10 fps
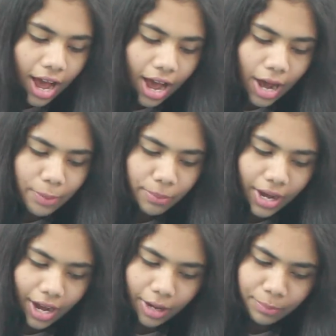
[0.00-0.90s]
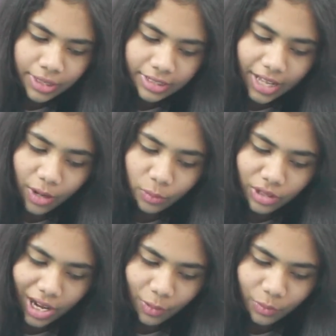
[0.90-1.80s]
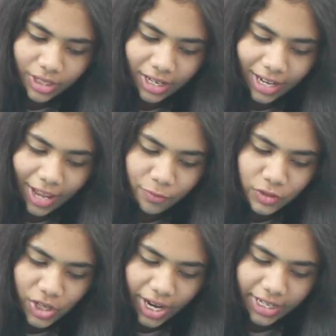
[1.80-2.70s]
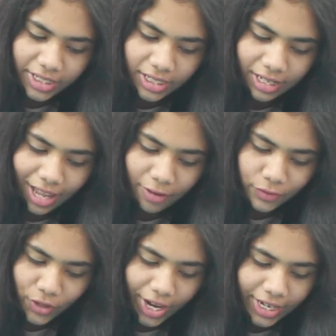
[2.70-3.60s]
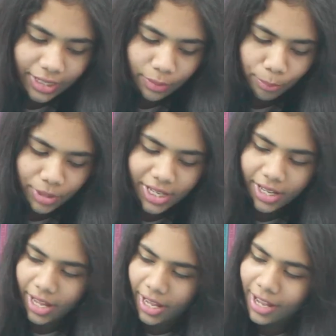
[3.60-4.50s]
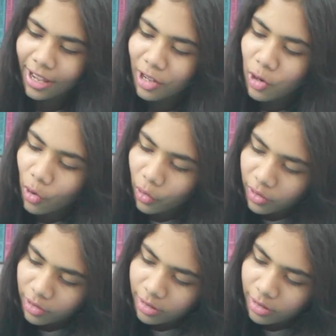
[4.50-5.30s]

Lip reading: up, up, down, down, left, right, B, A, go.